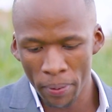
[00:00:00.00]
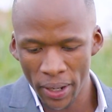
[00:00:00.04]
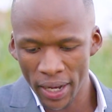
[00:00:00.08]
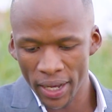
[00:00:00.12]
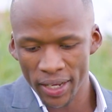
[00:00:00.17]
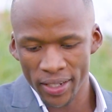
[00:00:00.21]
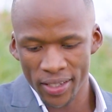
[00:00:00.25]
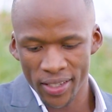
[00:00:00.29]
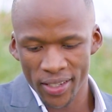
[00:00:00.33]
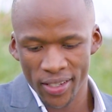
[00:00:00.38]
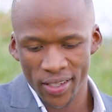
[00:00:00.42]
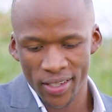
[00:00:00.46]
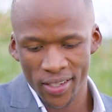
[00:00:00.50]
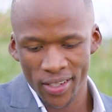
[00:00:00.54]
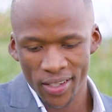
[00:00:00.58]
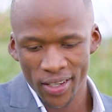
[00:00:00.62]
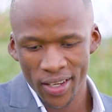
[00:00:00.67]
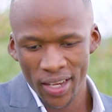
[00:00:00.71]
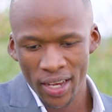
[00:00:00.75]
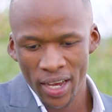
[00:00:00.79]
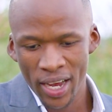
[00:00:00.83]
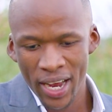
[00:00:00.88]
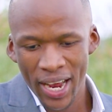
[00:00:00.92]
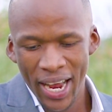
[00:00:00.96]
but
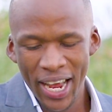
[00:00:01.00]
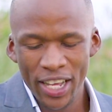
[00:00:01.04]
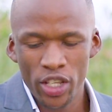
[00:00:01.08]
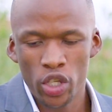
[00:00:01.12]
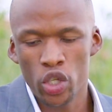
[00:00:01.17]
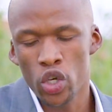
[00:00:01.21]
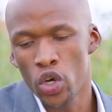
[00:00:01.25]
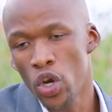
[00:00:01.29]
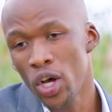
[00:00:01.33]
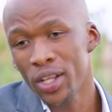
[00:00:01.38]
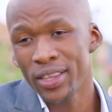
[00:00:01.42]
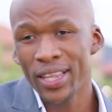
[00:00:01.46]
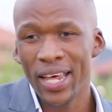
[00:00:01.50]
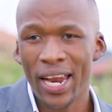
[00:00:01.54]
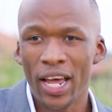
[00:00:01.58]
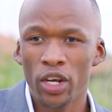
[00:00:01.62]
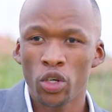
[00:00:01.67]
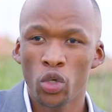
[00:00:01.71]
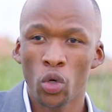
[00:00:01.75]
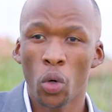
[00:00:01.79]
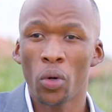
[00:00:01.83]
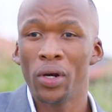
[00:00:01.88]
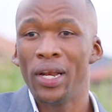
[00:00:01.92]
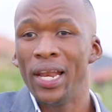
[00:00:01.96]
it's not that I
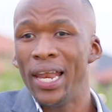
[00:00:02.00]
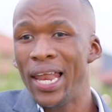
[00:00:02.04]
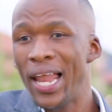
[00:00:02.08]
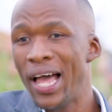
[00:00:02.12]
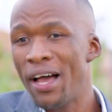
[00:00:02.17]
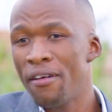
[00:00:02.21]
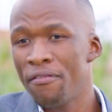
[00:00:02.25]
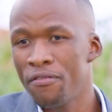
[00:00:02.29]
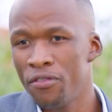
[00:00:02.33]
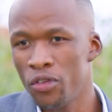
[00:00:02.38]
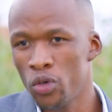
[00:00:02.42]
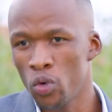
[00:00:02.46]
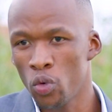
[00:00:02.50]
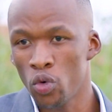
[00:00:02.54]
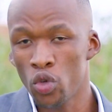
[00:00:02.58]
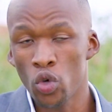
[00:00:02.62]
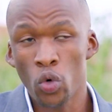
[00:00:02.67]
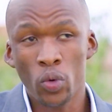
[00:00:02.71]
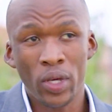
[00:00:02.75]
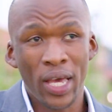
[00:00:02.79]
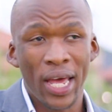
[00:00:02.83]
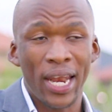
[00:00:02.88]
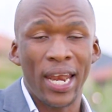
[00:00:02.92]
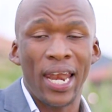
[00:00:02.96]
don't love you.
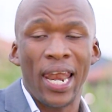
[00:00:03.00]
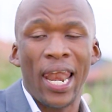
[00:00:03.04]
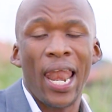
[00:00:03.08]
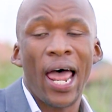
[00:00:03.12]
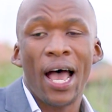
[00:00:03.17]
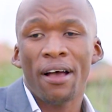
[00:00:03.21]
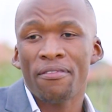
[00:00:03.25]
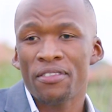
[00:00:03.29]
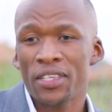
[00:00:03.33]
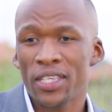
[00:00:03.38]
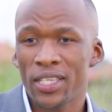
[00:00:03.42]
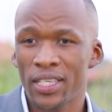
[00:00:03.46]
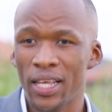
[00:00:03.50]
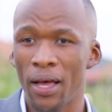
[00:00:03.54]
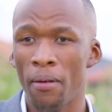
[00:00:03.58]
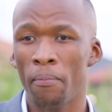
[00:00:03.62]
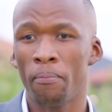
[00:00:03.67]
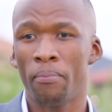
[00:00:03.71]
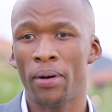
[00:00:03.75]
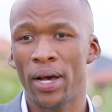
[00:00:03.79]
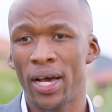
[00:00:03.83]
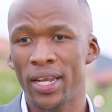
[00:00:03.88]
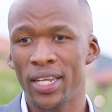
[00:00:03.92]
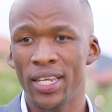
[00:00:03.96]
You can love
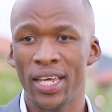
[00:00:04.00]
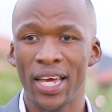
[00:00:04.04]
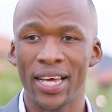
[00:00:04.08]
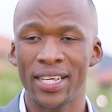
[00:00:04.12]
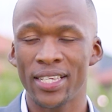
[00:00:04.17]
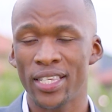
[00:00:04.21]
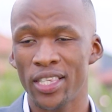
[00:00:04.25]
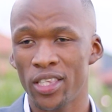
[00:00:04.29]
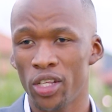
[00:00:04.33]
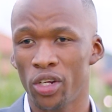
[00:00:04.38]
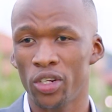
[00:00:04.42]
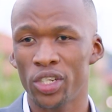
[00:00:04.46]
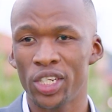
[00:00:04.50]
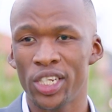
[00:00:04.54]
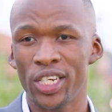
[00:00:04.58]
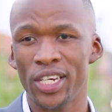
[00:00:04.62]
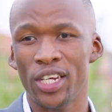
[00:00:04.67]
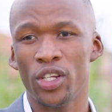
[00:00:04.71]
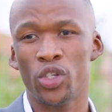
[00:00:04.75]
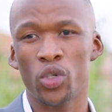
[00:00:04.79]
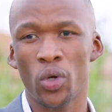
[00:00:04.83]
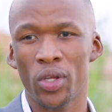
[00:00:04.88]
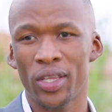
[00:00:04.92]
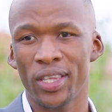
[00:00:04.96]
somebody and still
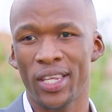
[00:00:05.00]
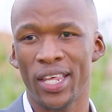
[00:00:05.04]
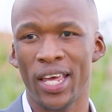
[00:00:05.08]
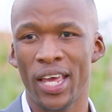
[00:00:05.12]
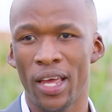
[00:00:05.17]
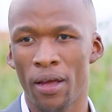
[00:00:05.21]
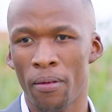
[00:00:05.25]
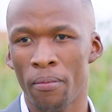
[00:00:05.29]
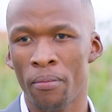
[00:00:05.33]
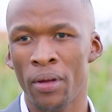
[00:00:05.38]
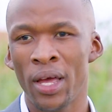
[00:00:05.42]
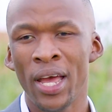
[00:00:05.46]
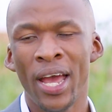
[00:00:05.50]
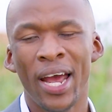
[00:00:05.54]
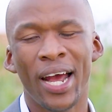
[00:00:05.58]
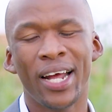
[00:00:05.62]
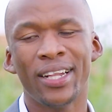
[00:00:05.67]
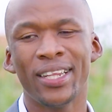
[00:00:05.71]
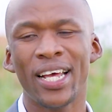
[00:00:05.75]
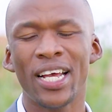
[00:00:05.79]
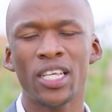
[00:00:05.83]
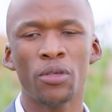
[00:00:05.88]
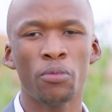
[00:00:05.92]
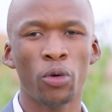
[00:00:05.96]
cheat on them.
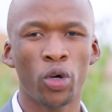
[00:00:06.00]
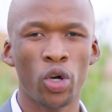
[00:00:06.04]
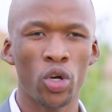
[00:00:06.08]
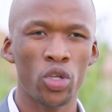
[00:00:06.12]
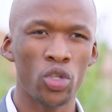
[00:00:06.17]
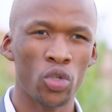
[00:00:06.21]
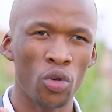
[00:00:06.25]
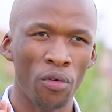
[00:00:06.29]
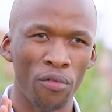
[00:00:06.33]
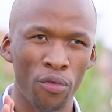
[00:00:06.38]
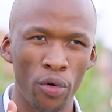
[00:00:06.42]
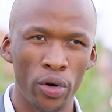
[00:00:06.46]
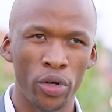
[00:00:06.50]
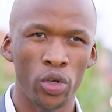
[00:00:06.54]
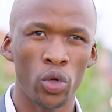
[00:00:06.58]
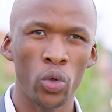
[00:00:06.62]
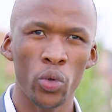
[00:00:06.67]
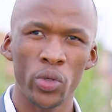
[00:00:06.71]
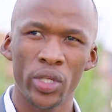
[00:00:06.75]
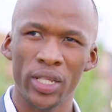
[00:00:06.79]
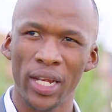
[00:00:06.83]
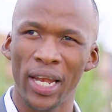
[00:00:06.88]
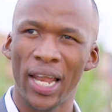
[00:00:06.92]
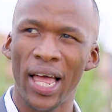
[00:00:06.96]
And that's because you've
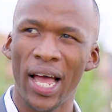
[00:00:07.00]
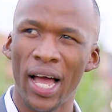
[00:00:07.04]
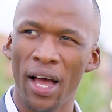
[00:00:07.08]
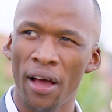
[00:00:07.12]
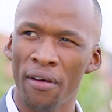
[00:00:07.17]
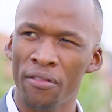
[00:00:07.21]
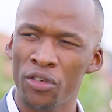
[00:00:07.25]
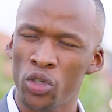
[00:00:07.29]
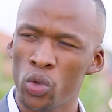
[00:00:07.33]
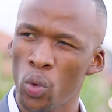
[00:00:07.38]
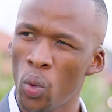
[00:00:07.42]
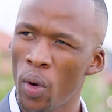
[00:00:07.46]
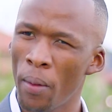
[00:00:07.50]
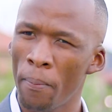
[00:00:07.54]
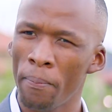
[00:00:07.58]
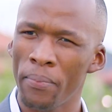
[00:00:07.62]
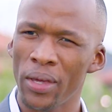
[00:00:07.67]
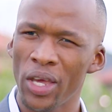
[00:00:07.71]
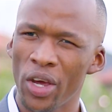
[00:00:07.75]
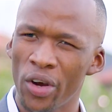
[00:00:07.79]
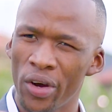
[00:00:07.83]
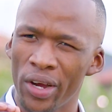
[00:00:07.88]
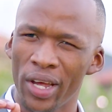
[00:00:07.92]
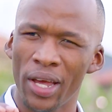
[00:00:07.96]
reduced love to a
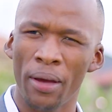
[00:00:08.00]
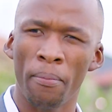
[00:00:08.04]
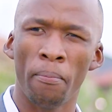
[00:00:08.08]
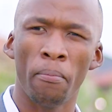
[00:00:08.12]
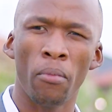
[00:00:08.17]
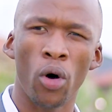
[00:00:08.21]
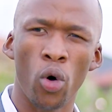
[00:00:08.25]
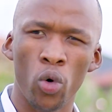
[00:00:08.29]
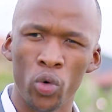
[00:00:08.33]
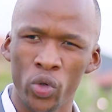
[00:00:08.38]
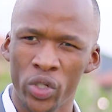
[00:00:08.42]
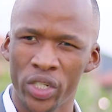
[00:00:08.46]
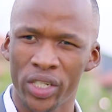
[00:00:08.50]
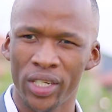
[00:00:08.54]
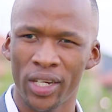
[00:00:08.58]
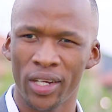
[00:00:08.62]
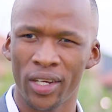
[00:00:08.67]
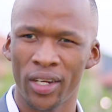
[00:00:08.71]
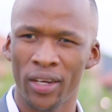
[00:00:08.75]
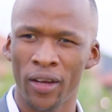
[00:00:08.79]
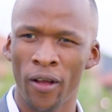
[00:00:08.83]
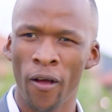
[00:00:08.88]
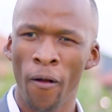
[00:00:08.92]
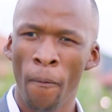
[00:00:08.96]
mere
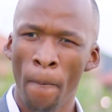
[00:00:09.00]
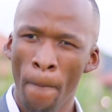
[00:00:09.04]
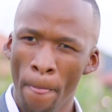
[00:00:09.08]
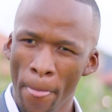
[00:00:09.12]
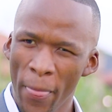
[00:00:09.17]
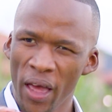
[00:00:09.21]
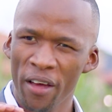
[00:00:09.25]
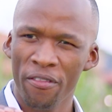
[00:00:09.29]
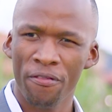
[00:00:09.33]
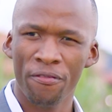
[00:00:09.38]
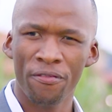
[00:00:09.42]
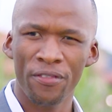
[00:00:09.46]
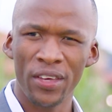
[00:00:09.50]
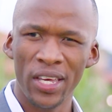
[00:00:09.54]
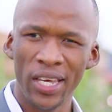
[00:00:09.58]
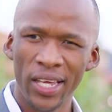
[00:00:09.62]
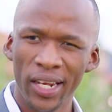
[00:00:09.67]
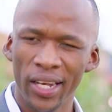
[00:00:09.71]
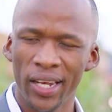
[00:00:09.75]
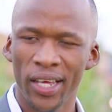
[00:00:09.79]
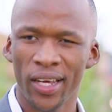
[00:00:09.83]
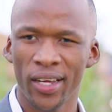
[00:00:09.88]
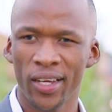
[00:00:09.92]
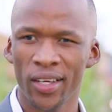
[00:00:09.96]
emotion, a
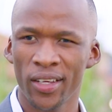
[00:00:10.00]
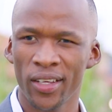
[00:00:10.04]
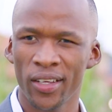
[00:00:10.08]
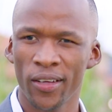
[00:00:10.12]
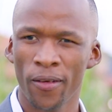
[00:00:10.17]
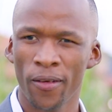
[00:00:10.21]
feeling.